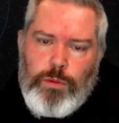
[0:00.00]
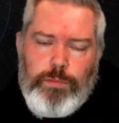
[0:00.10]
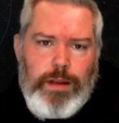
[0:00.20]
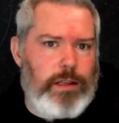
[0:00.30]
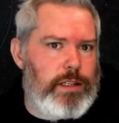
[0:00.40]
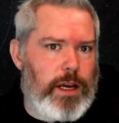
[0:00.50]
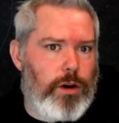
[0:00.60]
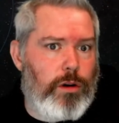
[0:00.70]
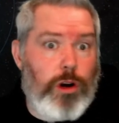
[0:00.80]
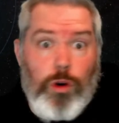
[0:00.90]

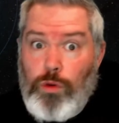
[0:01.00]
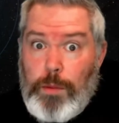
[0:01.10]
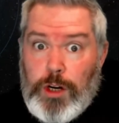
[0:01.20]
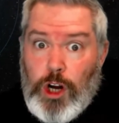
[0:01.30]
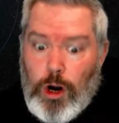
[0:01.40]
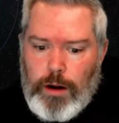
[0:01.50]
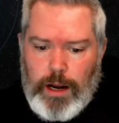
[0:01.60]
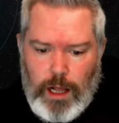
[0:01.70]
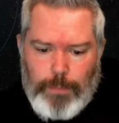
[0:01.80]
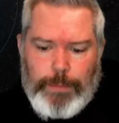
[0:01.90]
insider corrupt guard
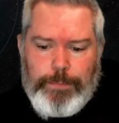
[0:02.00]
help.